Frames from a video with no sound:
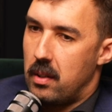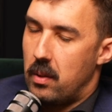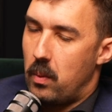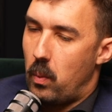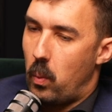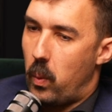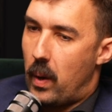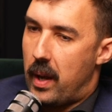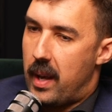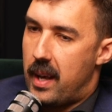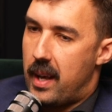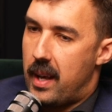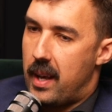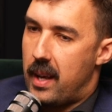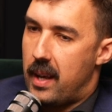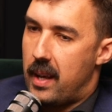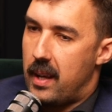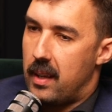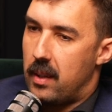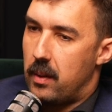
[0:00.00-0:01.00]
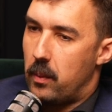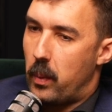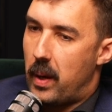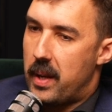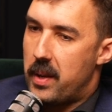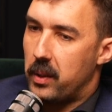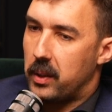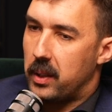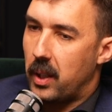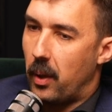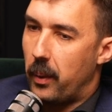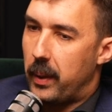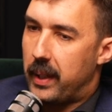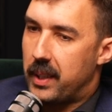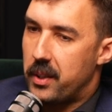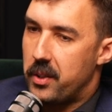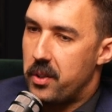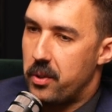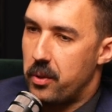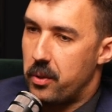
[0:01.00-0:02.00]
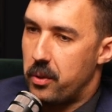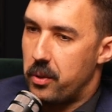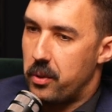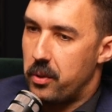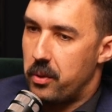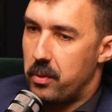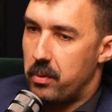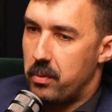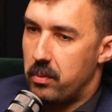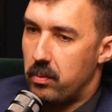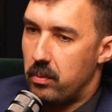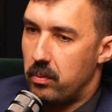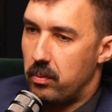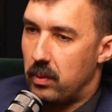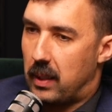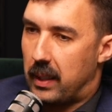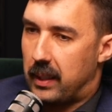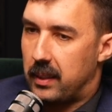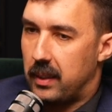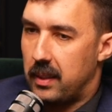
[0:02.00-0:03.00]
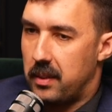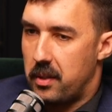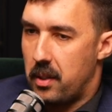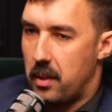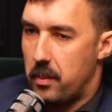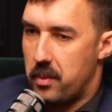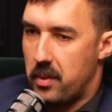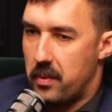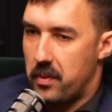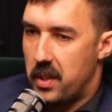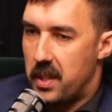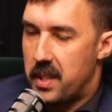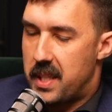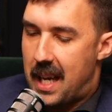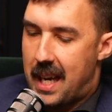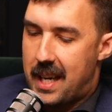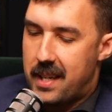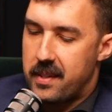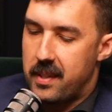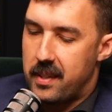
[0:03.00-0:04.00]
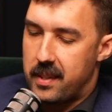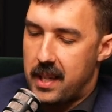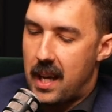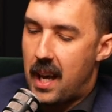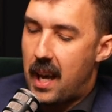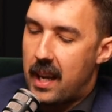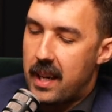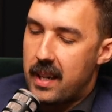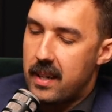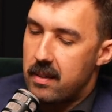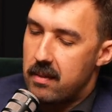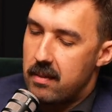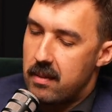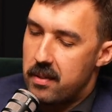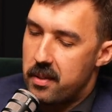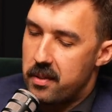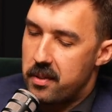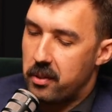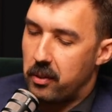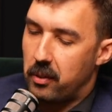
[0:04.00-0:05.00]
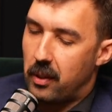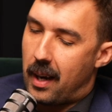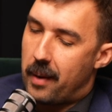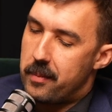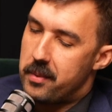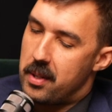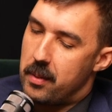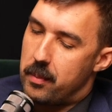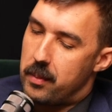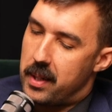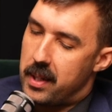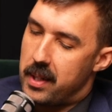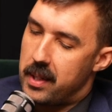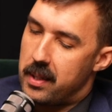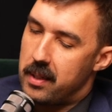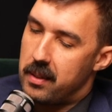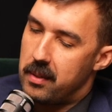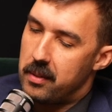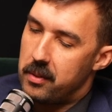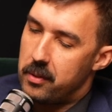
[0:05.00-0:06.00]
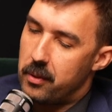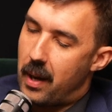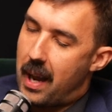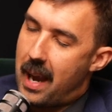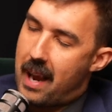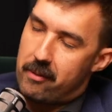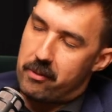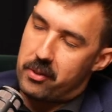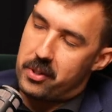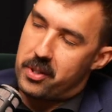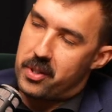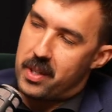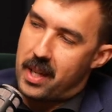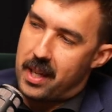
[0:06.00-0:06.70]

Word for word: where where you're going to like in terms of your day-to-day, describe to me your average